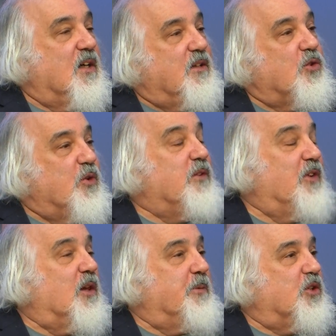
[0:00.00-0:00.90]
The
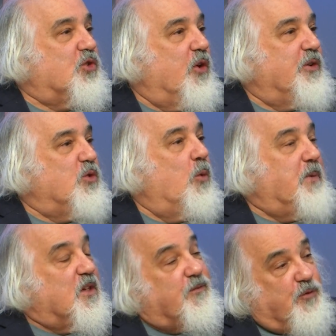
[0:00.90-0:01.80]
Redevelopment Authority
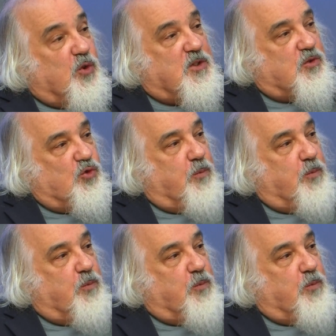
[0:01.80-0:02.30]
will be the first